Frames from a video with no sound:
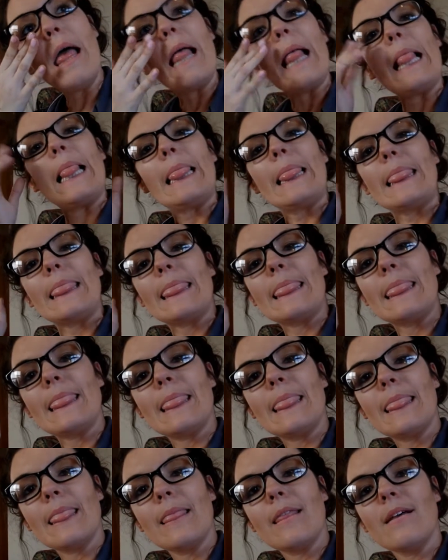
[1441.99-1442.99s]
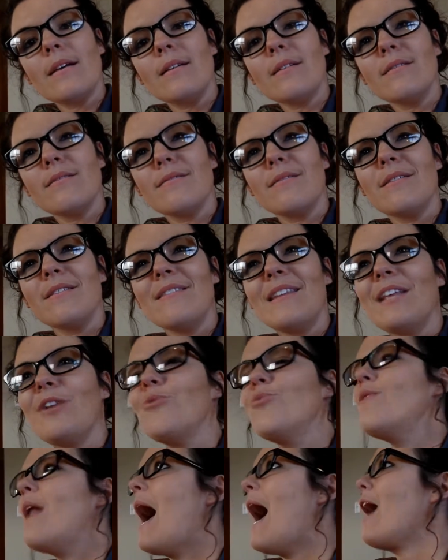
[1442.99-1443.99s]
Beano, I think. They
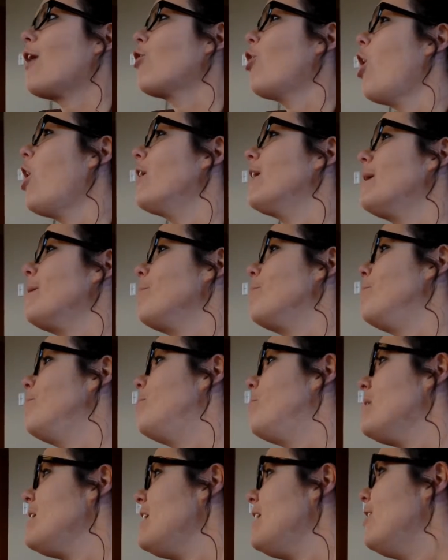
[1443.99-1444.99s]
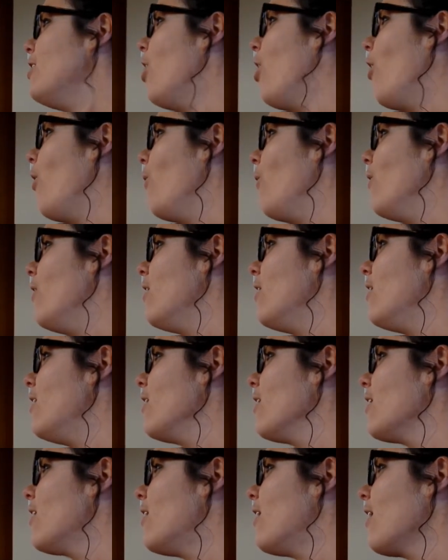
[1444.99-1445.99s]
do not call it Beano.
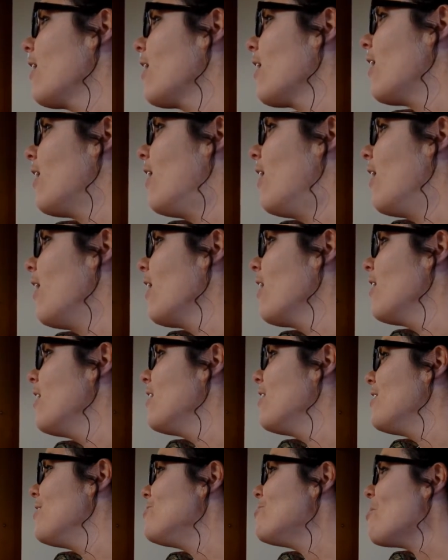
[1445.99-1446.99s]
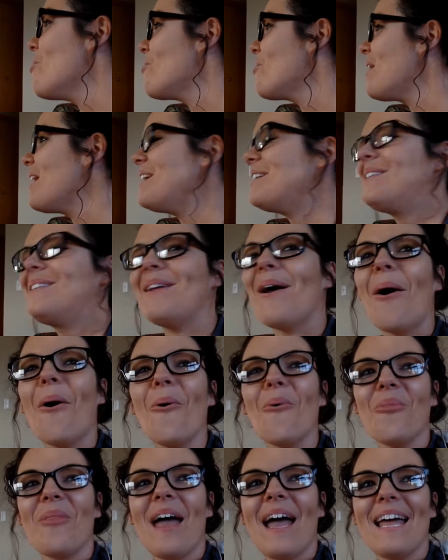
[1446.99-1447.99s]
Yeah, they do. No, they
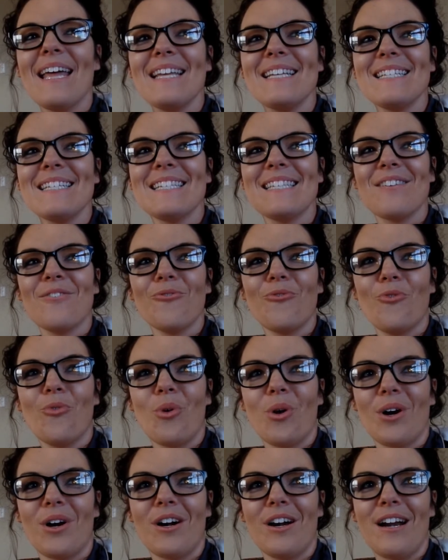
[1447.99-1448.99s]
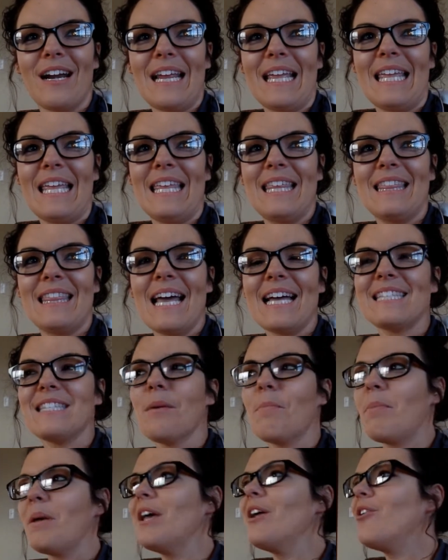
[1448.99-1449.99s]
don't. That is for, that's
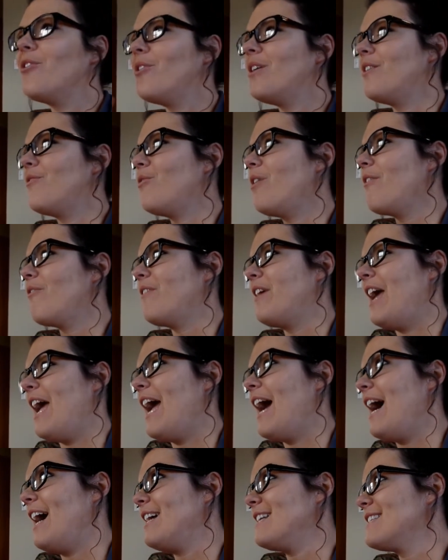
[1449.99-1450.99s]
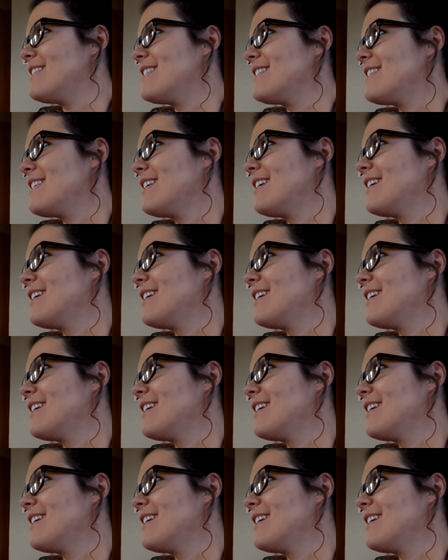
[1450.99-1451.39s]
a pill if you have gas.